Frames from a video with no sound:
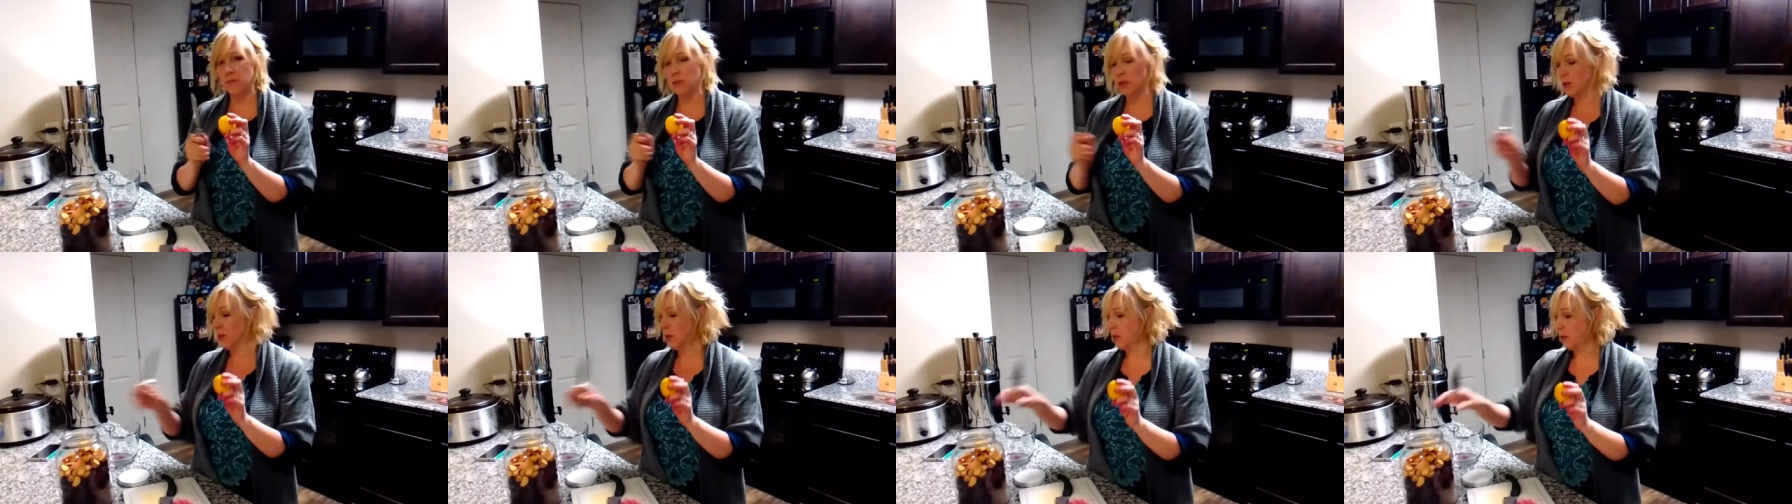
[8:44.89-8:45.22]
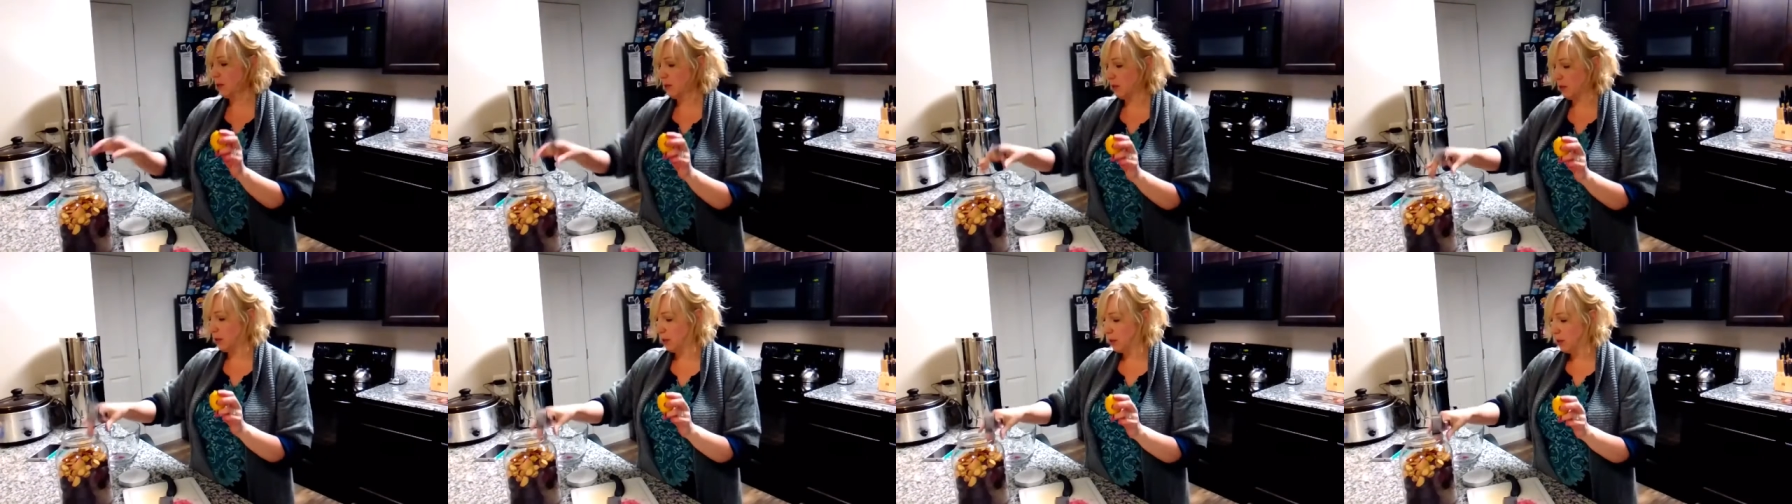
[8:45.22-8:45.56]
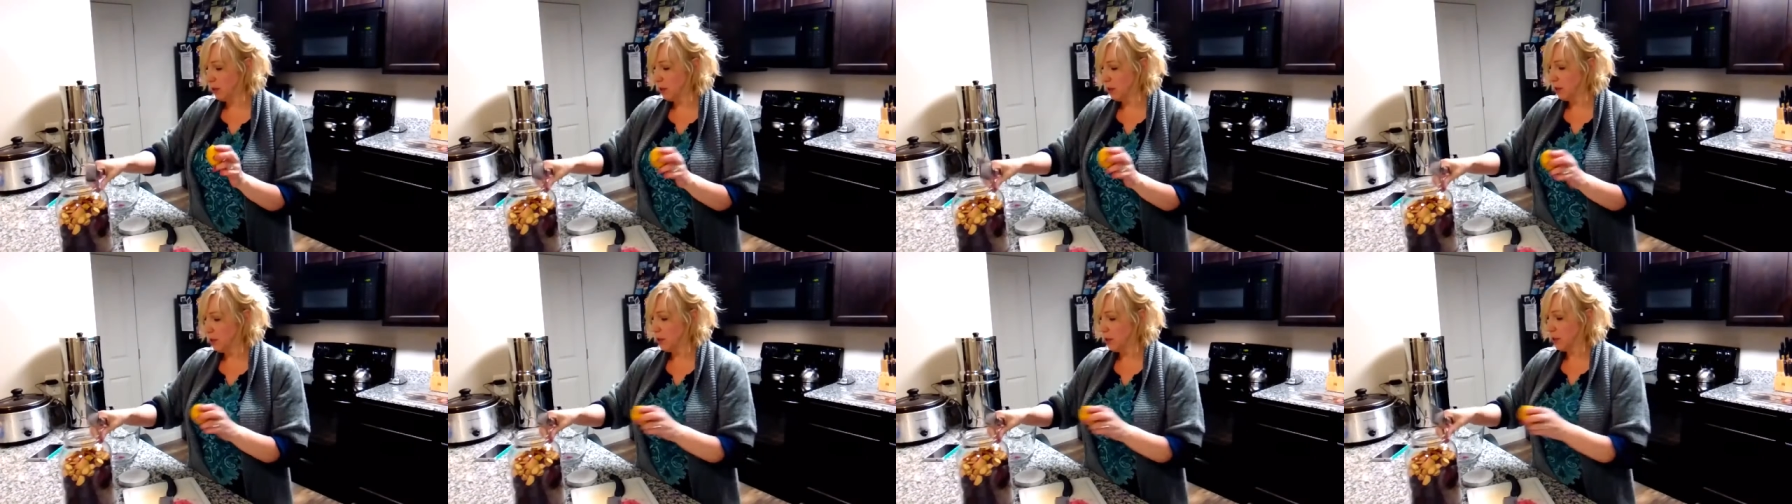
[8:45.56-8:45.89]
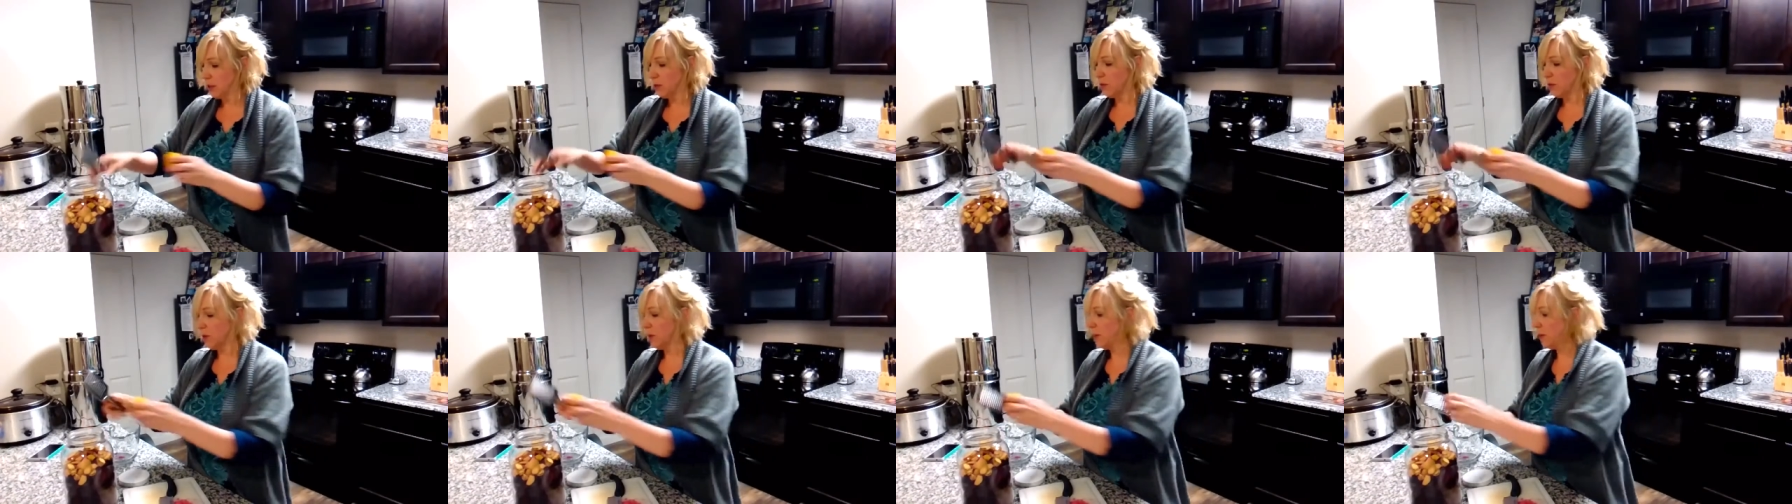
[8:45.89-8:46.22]
I'm just going to
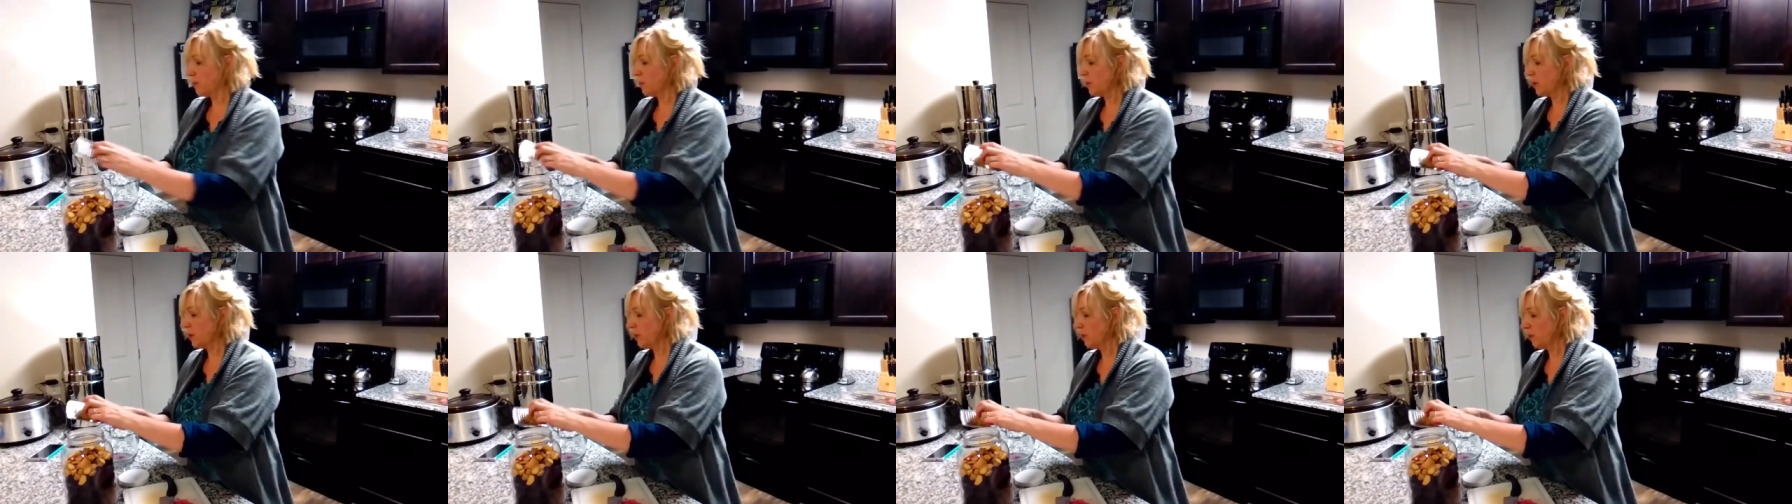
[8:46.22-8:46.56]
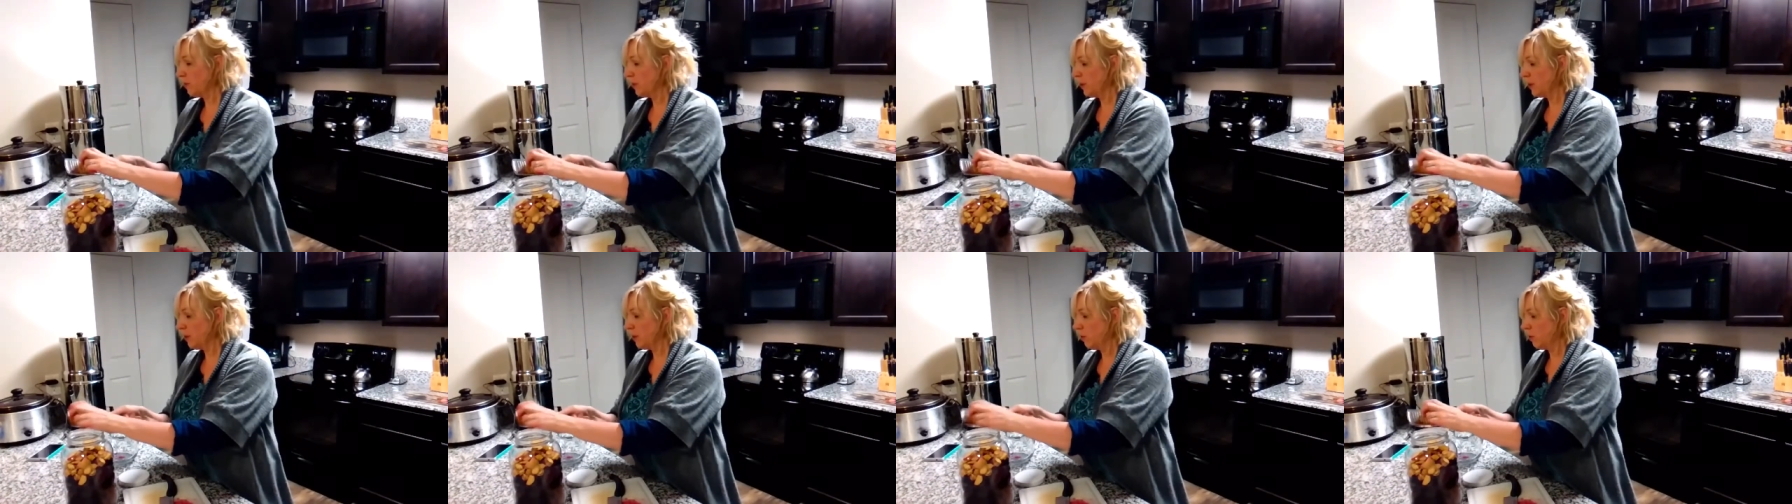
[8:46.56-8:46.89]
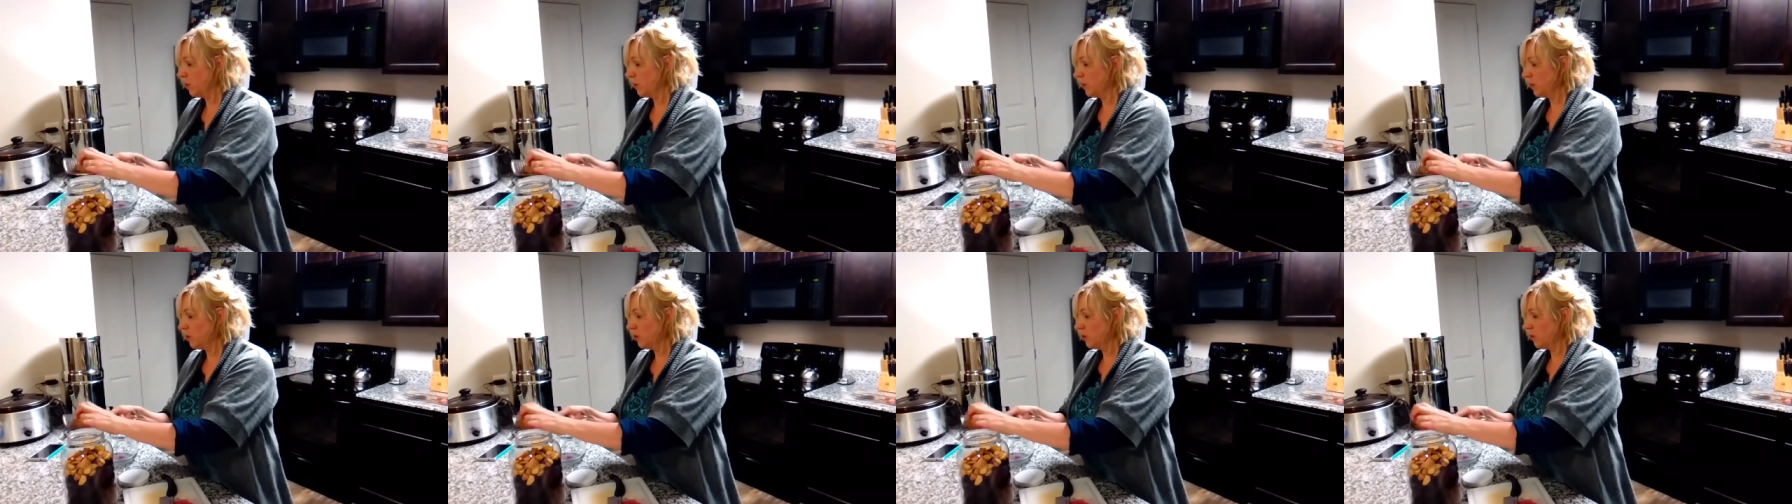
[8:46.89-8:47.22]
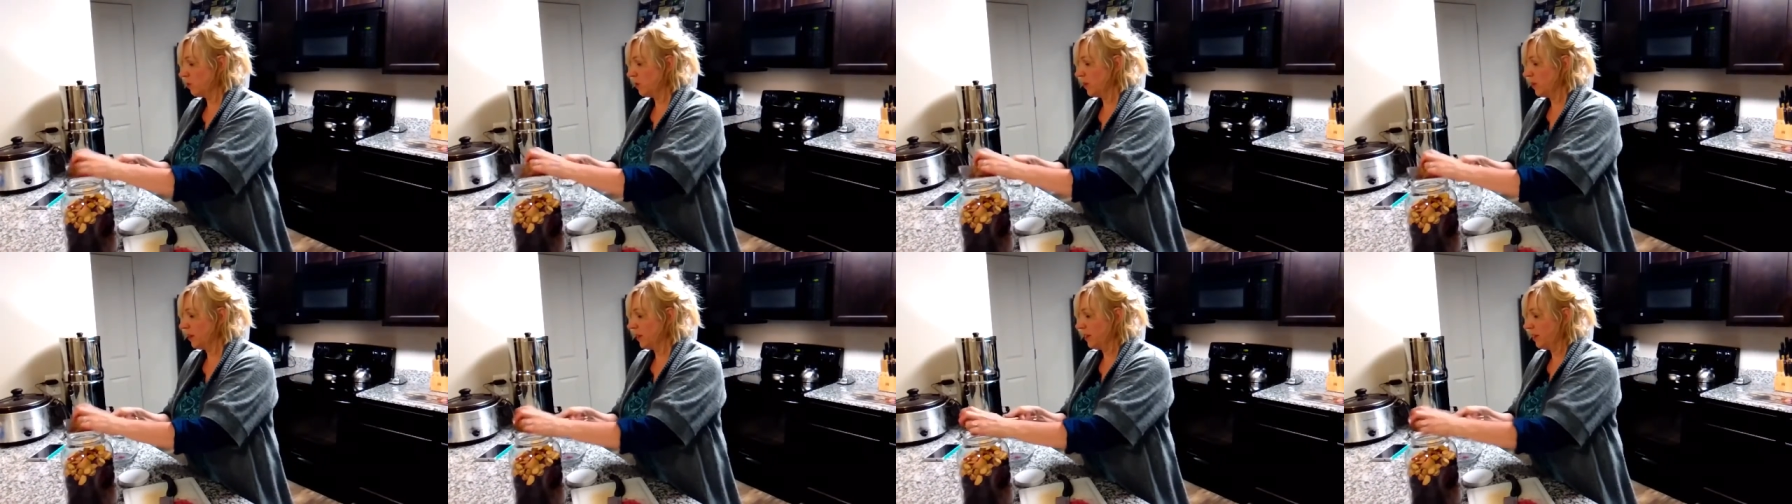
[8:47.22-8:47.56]
grate up a little bit of the
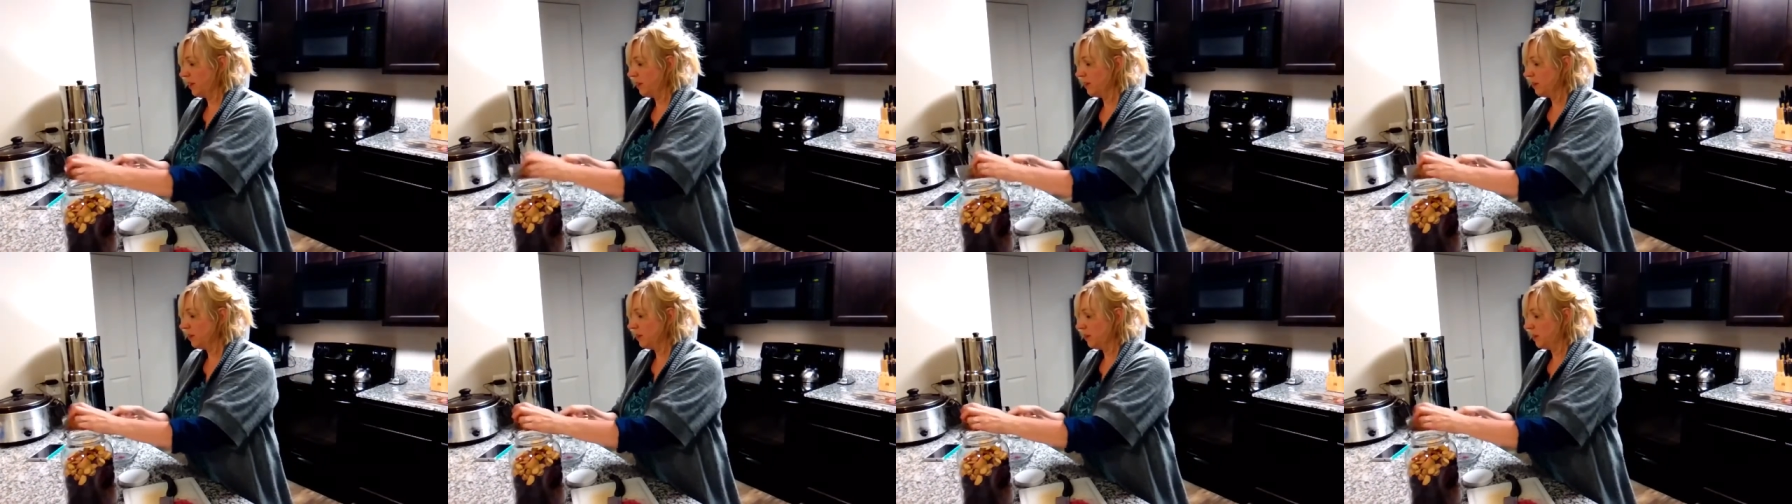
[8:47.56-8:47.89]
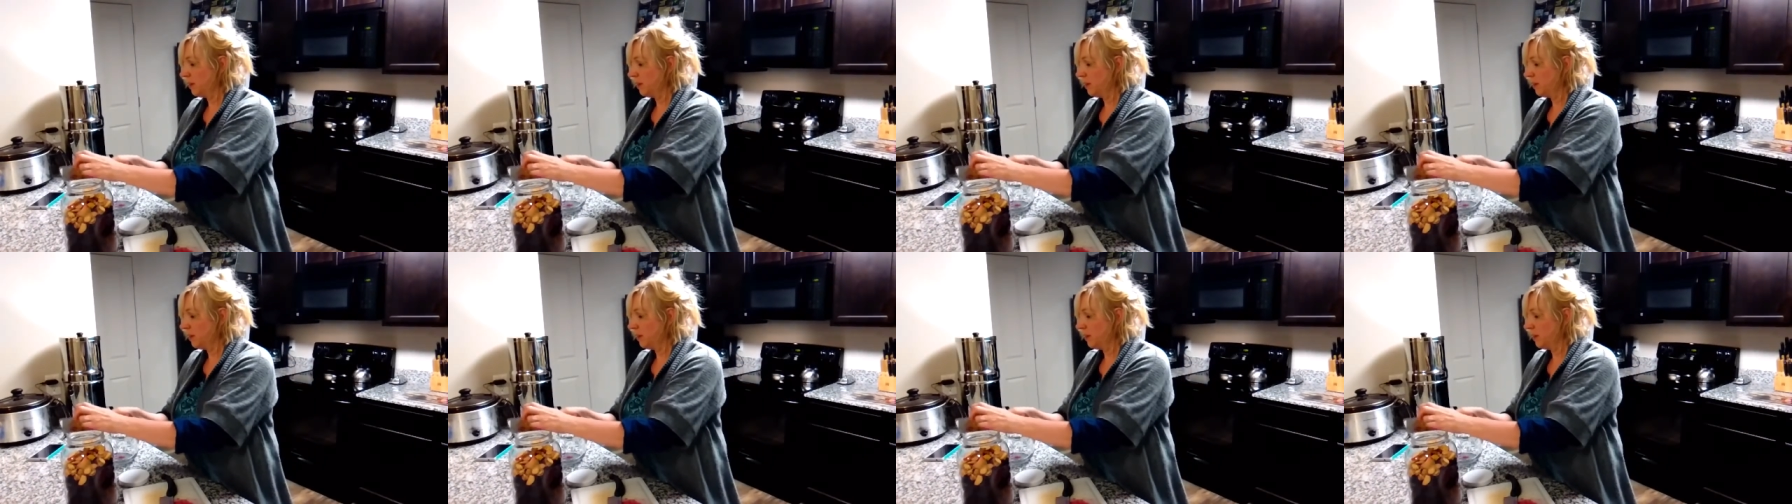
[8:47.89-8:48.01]
orange rind.